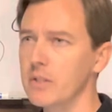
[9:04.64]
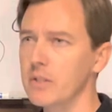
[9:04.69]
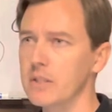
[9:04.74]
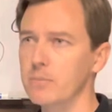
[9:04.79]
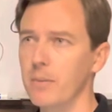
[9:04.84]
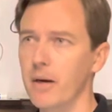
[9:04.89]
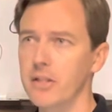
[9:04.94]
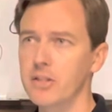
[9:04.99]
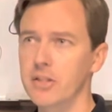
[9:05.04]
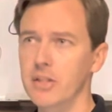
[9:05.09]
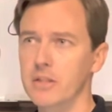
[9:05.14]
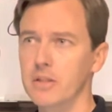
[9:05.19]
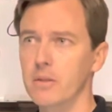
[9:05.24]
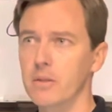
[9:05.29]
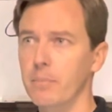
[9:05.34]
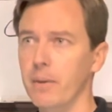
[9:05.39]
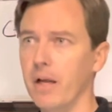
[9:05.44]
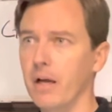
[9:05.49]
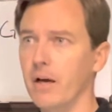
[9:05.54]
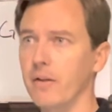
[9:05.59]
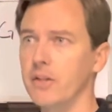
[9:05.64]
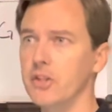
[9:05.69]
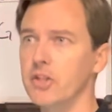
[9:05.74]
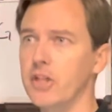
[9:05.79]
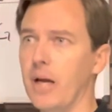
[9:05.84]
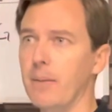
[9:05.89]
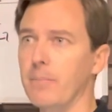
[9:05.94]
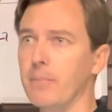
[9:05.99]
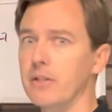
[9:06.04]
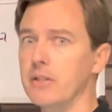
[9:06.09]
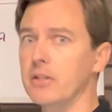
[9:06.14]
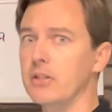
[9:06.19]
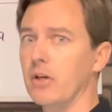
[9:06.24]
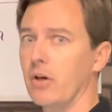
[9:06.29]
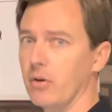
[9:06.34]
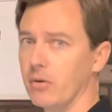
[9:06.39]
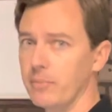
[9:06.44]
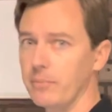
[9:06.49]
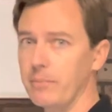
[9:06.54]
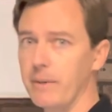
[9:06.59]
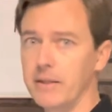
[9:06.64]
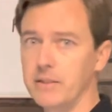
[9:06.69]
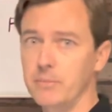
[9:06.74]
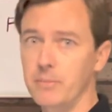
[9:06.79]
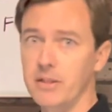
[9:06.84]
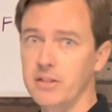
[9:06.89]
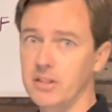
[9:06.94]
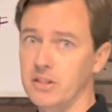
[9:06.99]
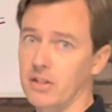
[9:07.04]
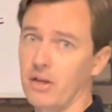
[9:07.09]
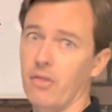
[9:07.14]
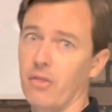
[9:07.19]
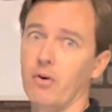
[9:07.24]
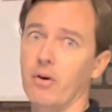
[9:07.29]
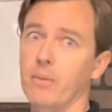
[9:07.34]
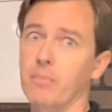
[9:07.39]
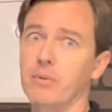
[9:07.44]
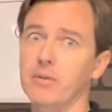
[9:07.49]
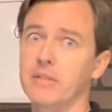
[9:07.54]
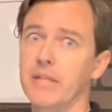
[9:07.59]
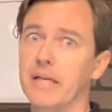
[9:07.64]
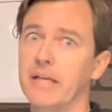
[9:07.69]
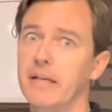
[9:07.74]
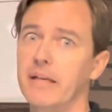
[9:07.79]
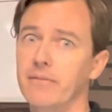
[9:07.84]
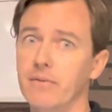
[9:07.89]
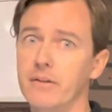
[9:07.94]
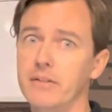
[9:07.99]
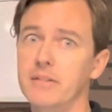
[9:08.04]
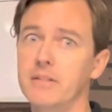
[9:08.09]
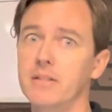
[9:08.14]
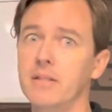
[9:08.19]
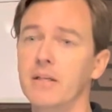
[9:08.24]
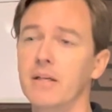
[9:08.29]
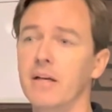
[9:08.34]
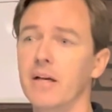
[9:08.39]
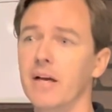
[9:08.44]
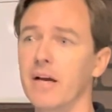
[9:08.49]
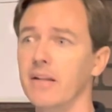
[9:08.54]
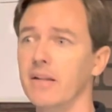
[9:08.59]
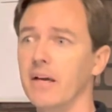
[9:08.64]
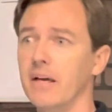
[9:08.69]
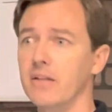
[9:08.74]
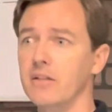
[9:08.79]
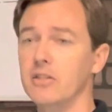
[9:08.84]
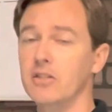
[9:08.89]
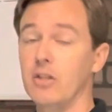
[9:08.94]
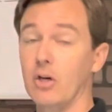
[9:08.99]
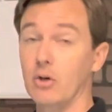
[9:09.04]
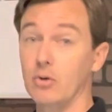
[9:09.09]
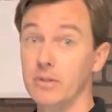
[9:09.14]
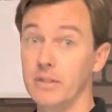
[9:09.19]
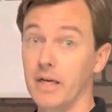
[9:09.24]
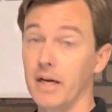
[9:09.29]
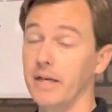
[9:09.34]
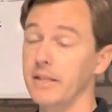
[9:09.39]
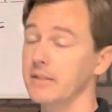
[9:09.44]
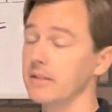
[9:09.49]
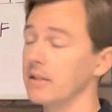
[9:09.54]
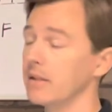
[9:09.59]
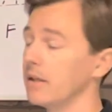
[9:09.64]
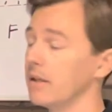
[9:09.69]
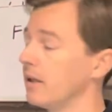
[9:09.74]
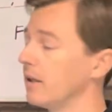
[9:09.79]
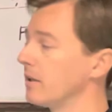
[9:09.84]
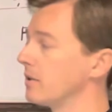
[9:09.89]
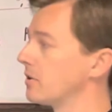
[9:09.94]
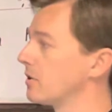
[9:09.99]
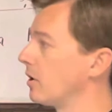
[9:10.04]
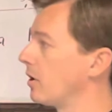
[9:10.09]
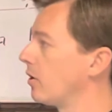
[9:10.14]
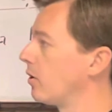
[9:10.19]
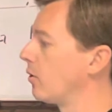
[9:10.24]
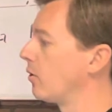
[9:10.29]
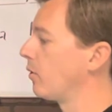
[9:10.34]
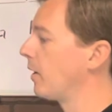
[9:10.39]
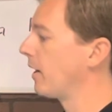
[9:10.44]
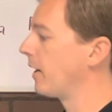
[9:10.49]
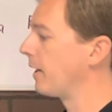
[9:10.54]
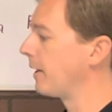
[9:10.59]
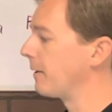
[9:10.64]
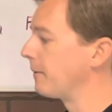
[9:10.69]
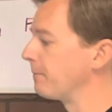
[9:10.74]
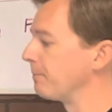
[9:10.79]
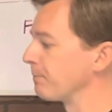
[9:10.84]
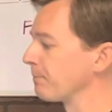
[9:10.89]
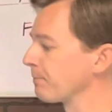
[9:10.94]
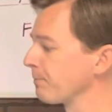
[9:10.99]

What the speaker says: as much as, depending on the shape of the stone, be as much as a 30% difference in the stone size. So